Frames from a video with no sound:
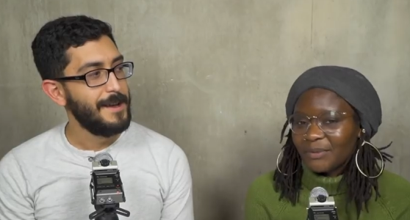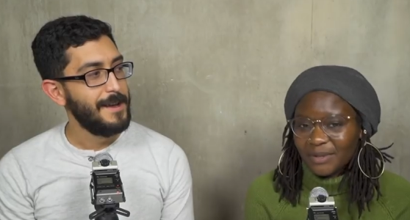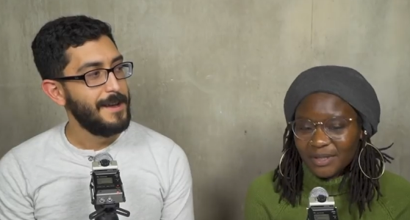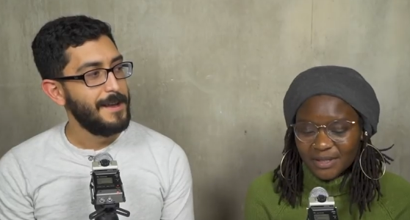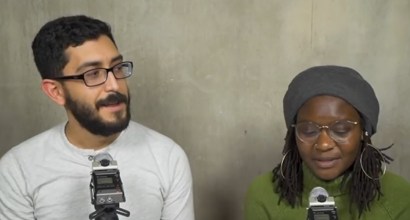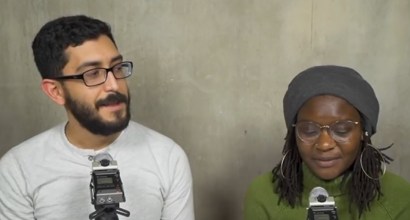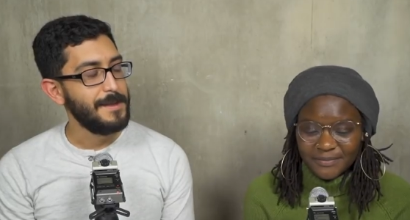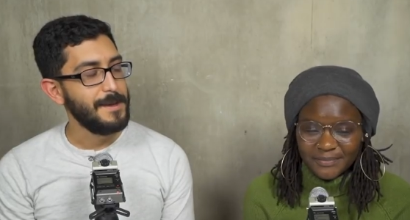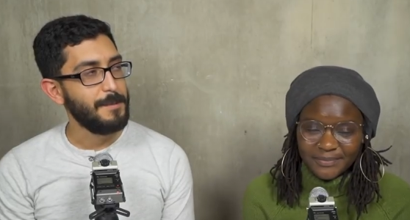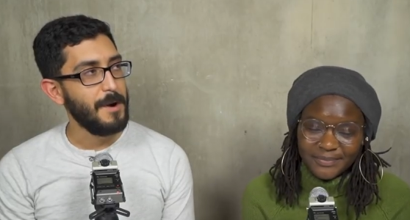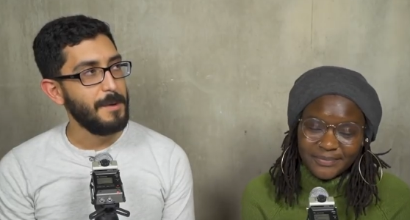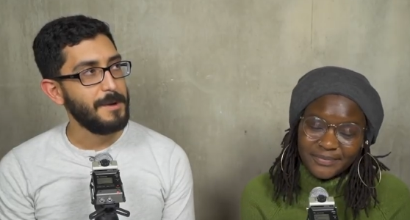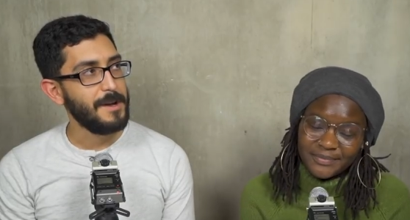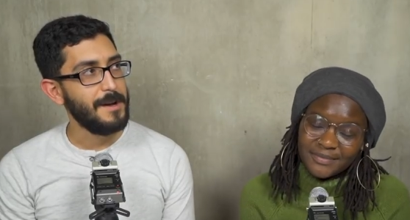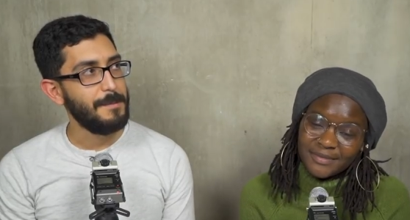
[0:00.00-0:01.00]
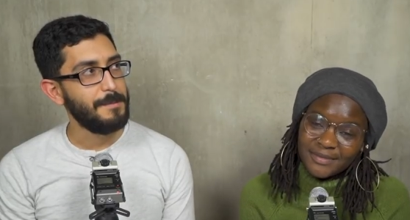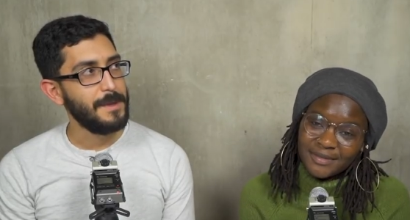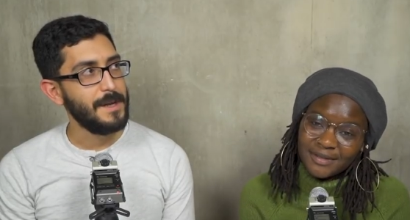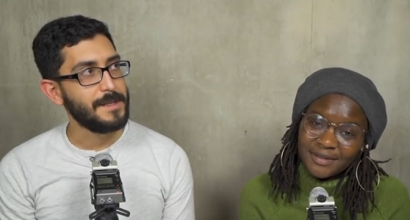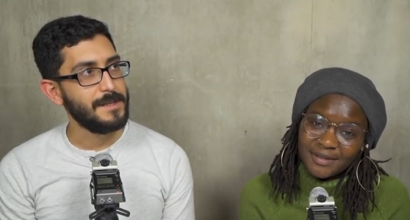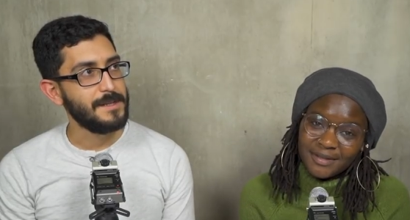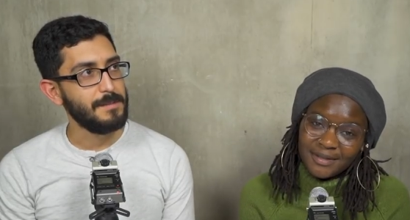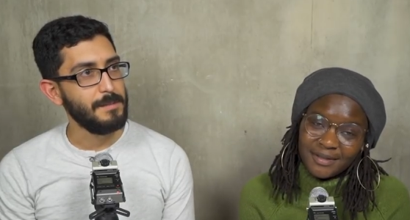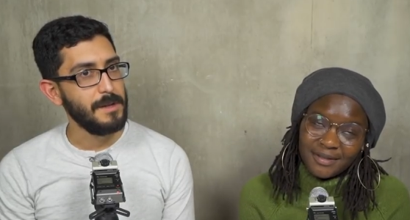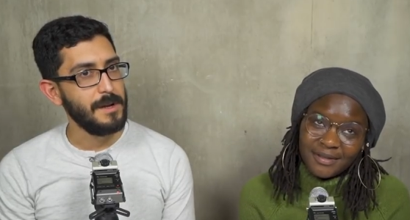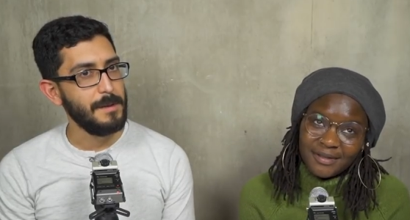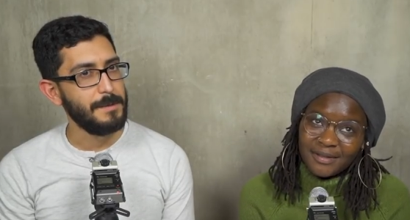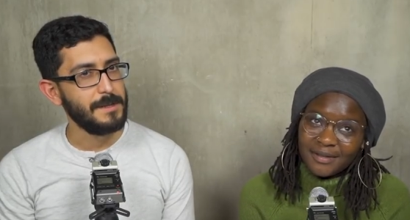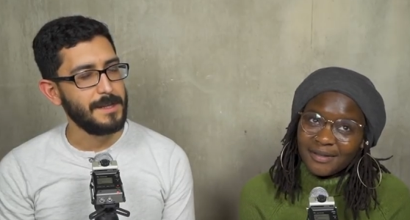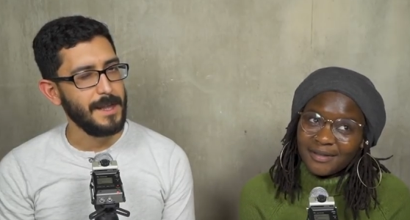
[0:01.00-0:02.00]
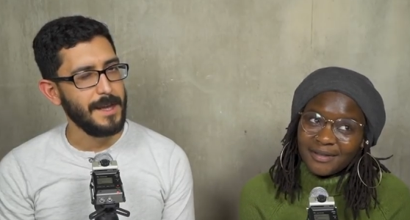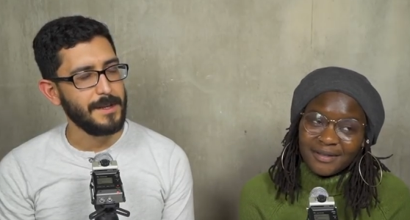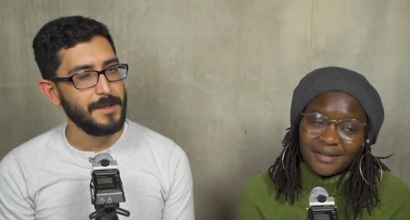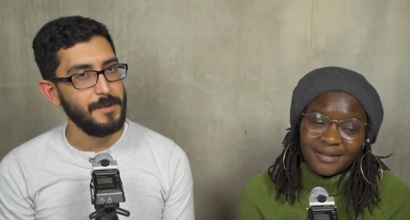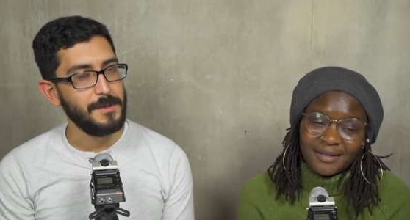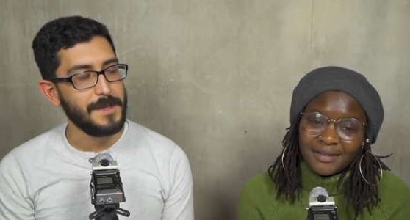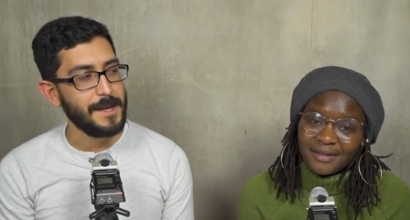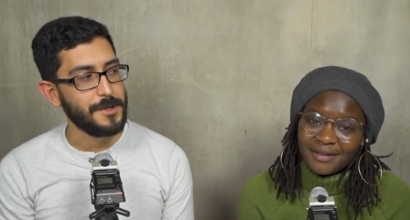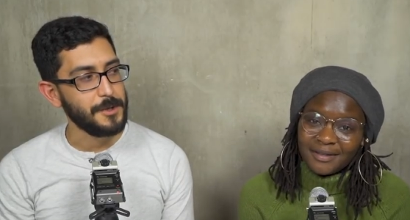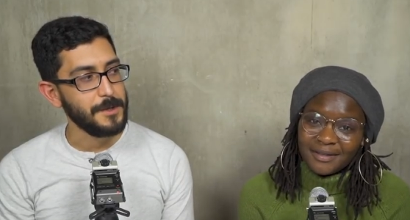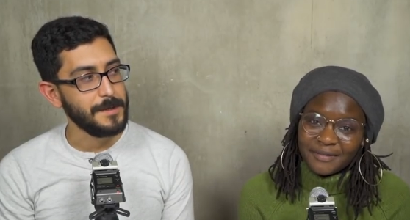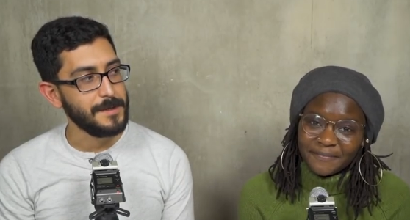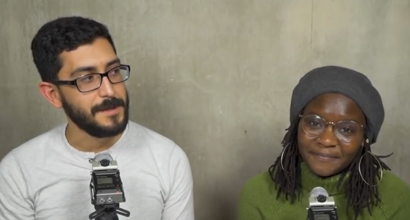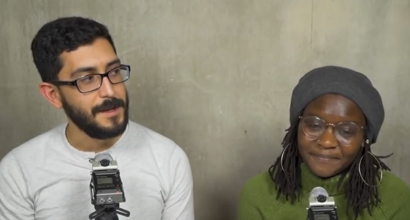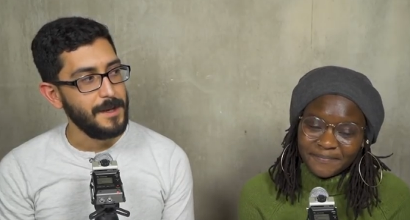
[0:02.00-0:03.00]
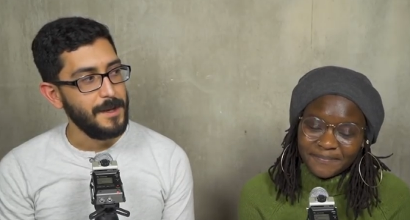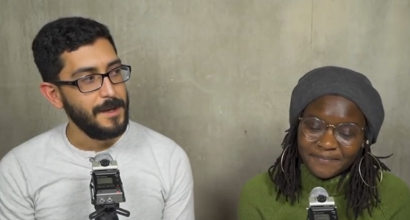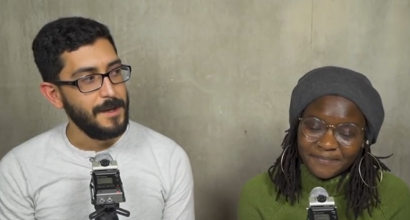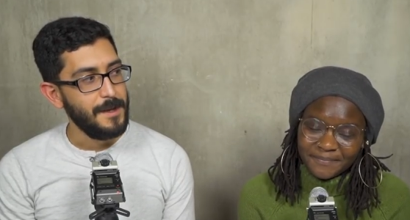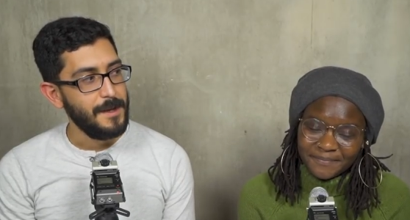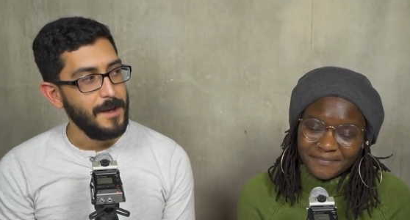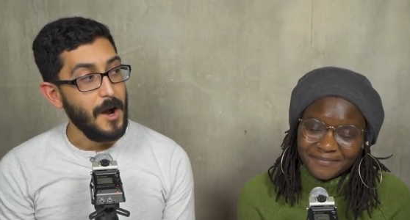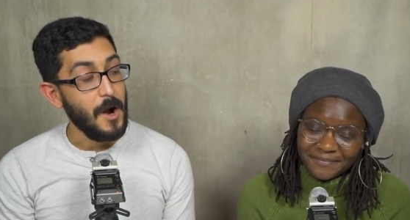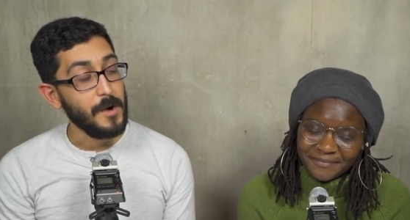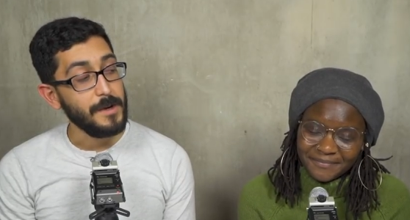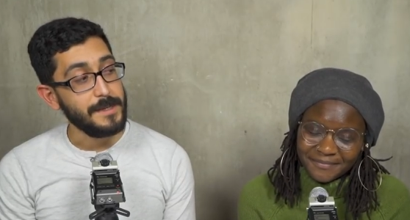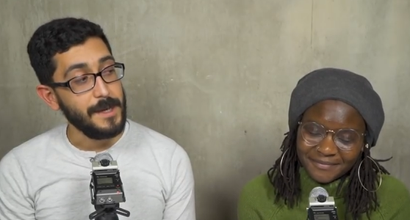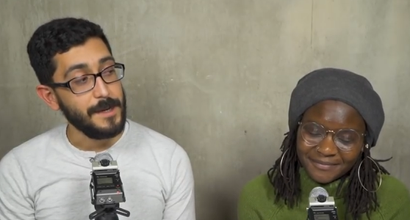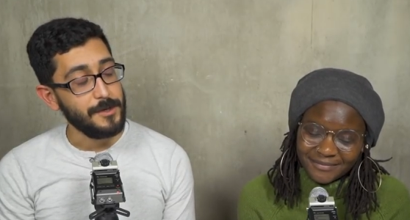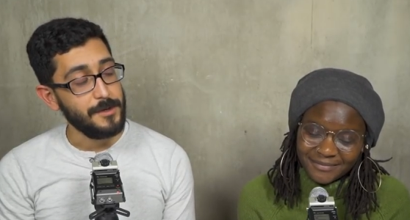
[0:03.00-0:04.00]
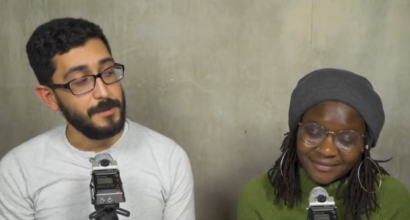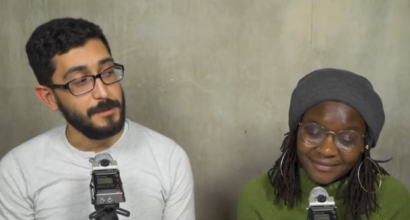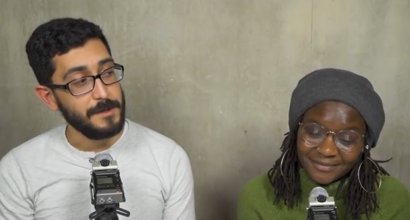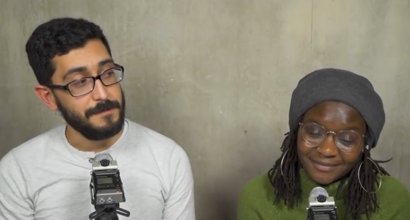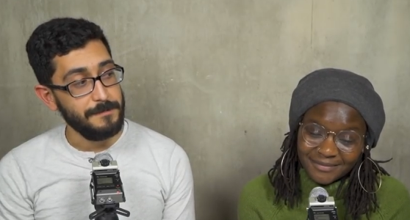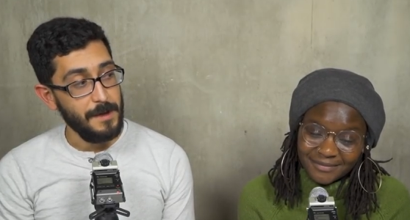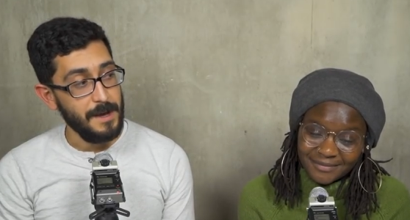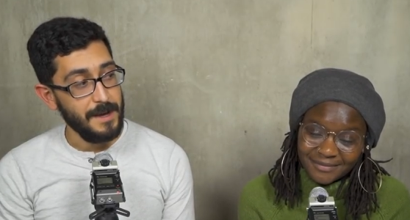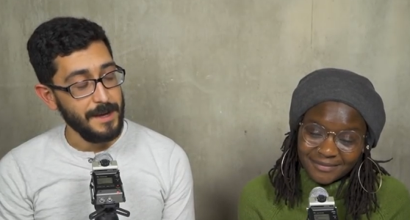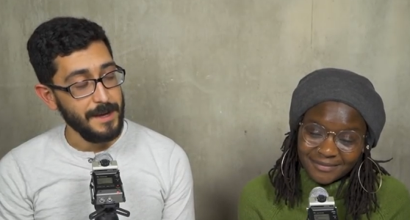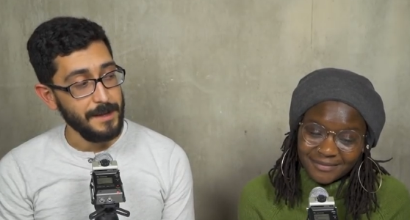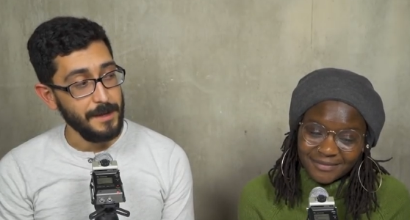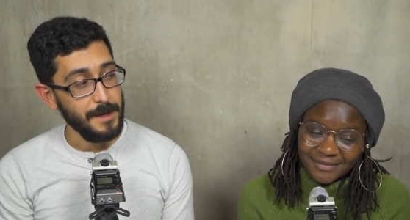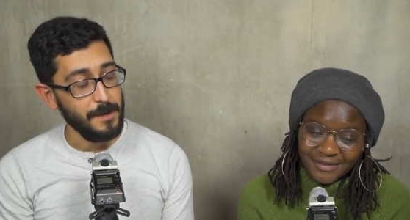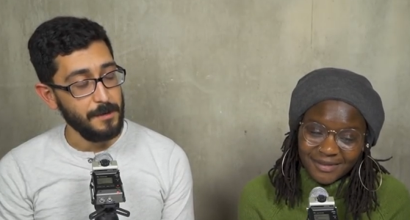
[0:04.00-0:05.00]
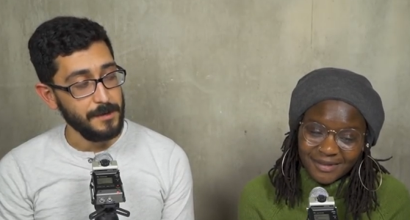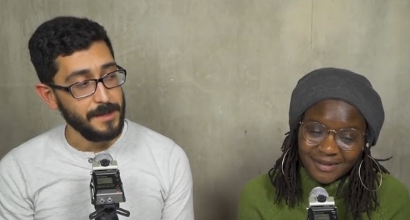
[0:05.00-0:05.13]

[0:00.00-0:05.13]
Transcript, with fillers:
Speaker 1: We did. The apartment complex is split up into like two sections. Mm-hmm. Our section was fine. The other